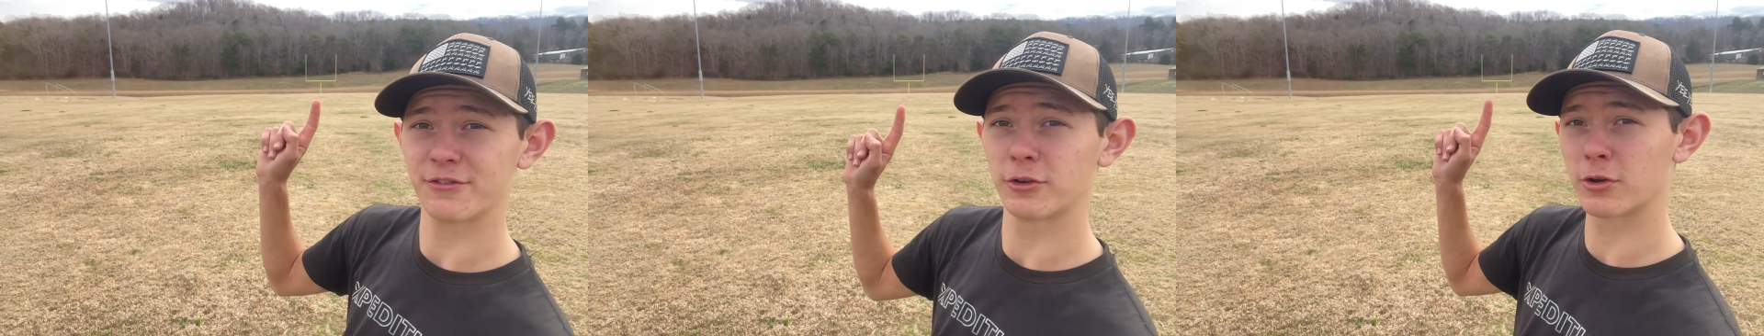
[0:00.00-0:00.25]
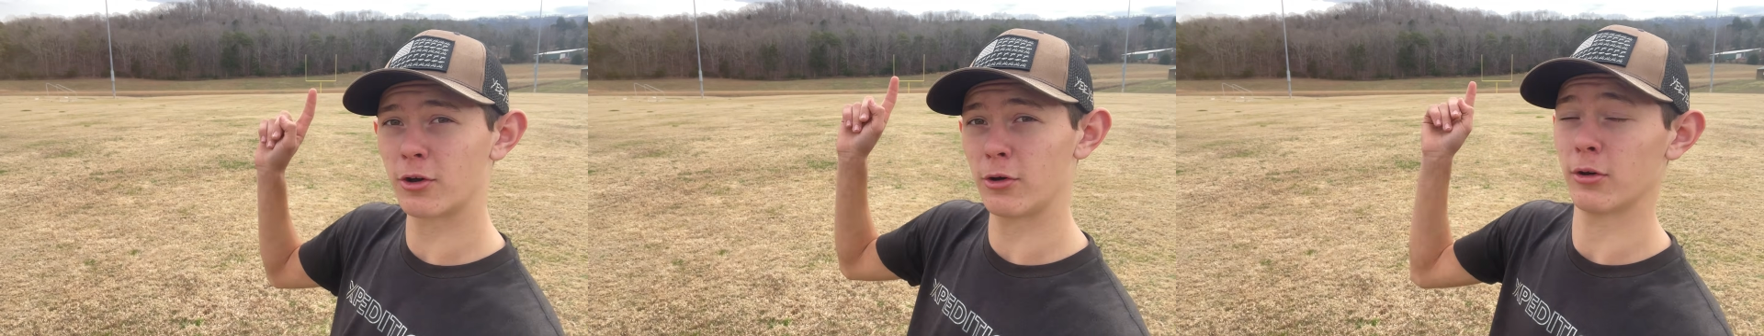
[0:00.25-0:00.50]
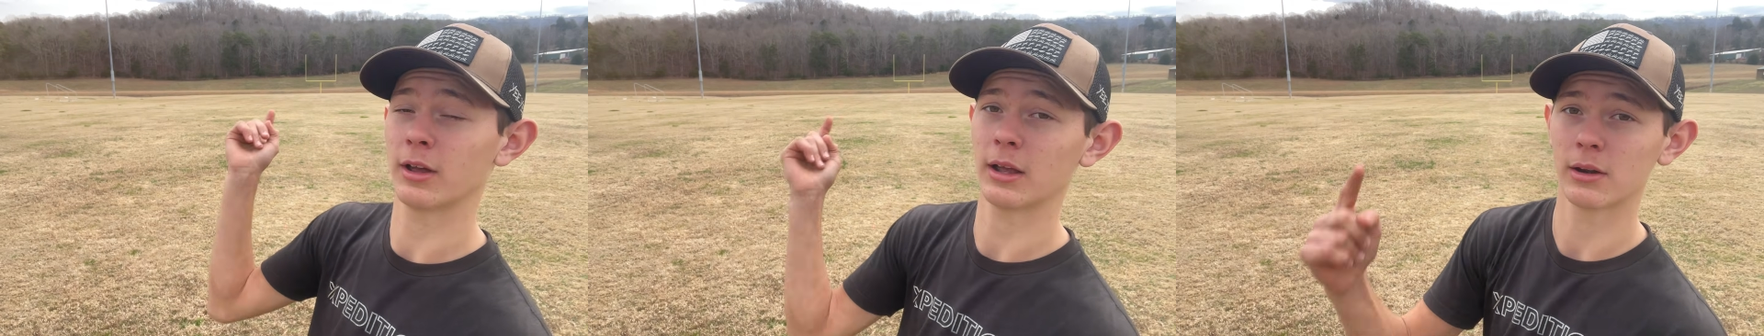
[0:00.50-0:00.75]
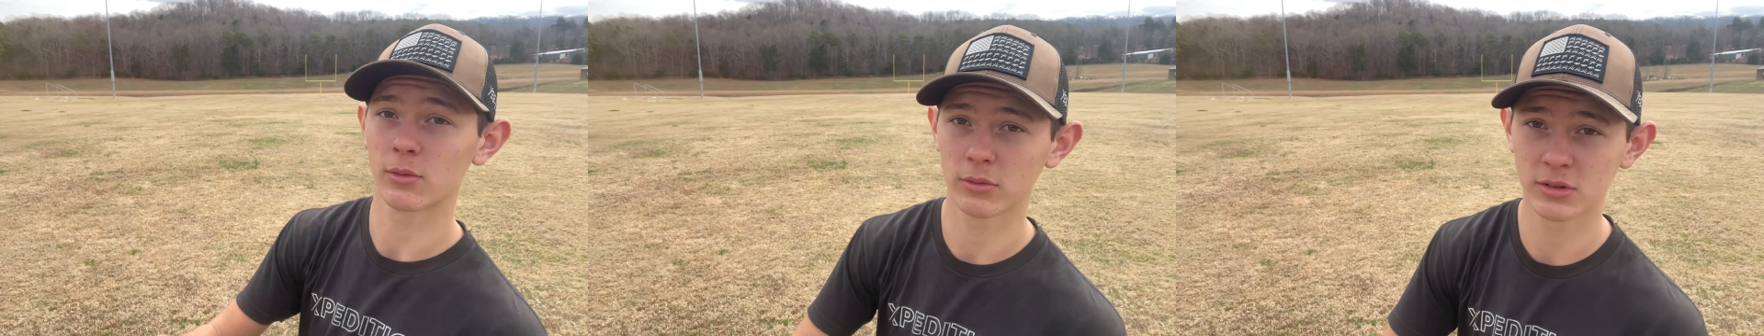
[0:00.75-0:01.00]
field goal,
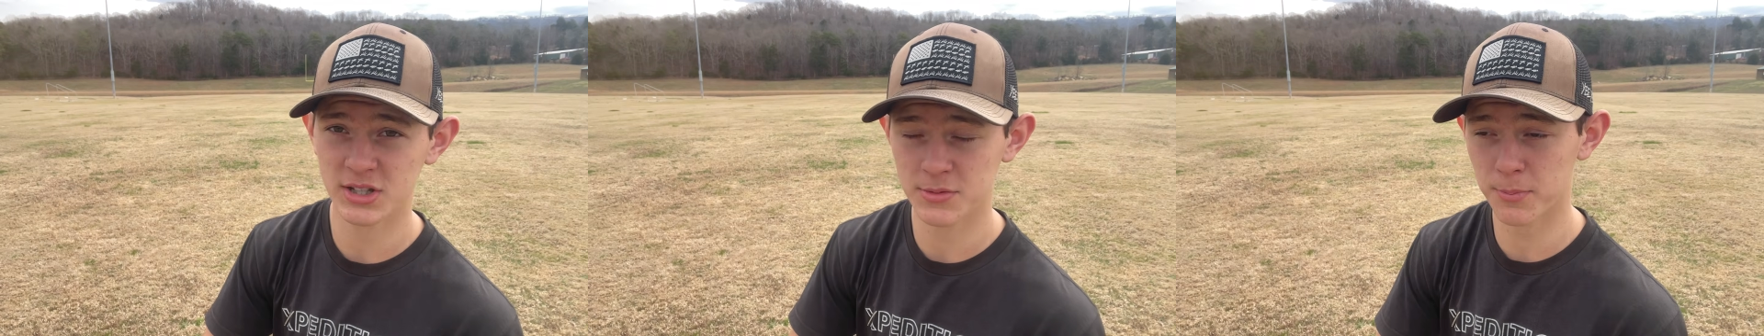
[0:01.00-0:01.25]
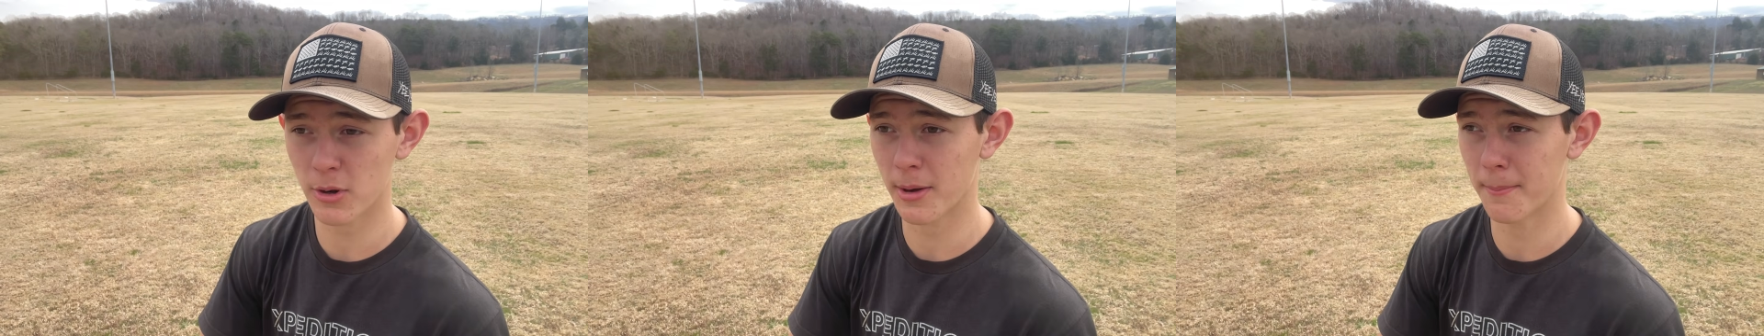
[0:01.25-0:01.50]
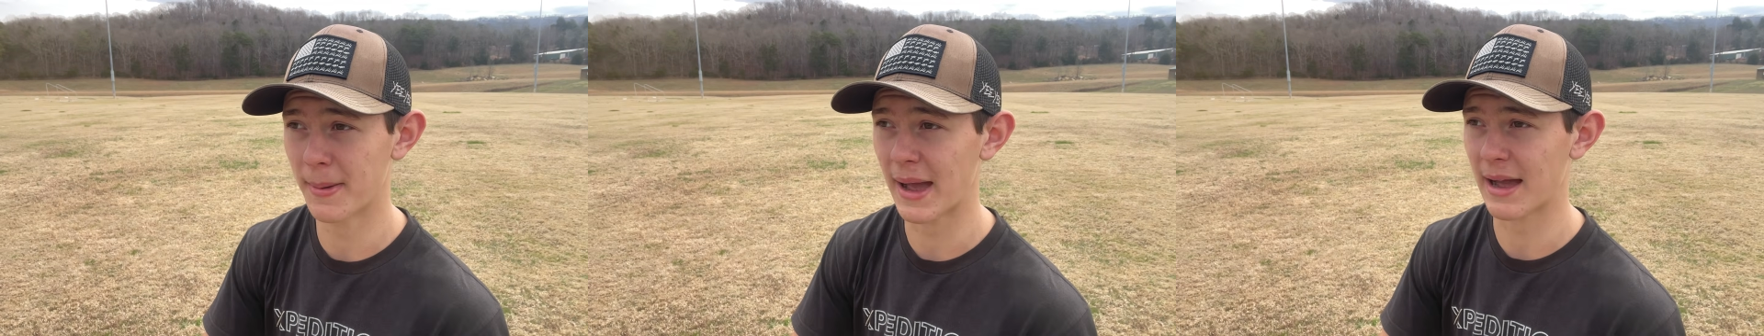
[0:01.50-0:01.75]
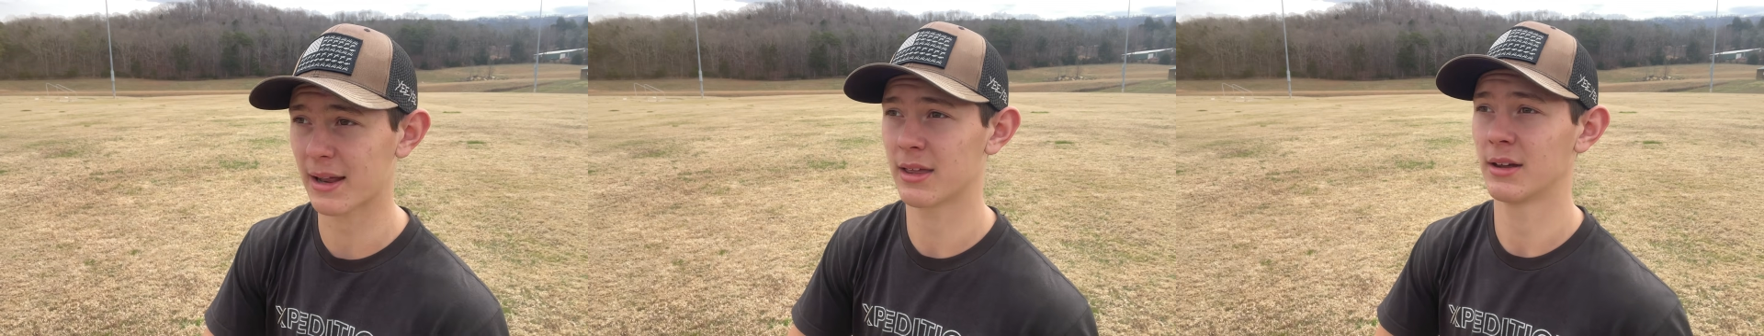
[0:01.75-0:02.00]
and sprint
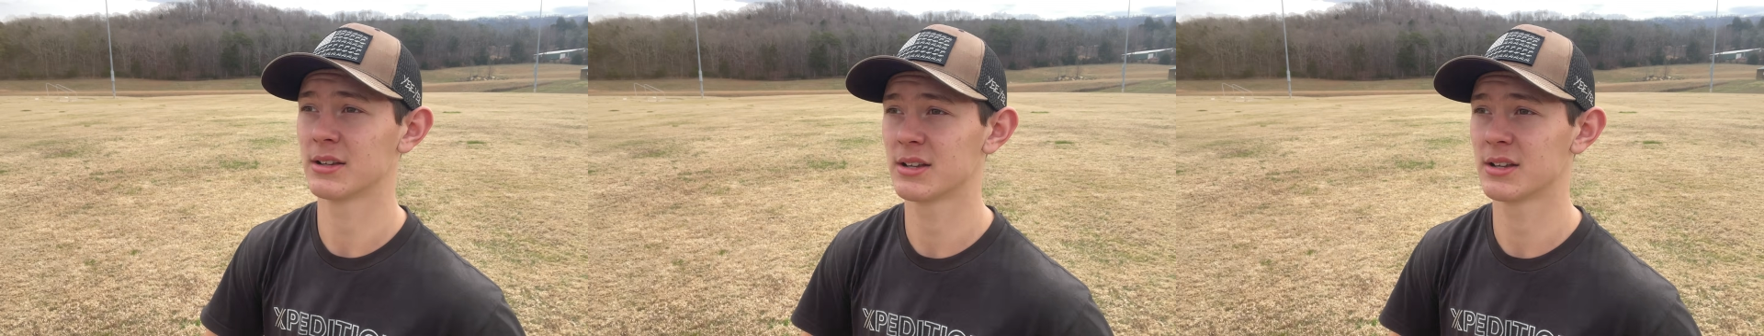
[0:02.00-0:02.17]
back.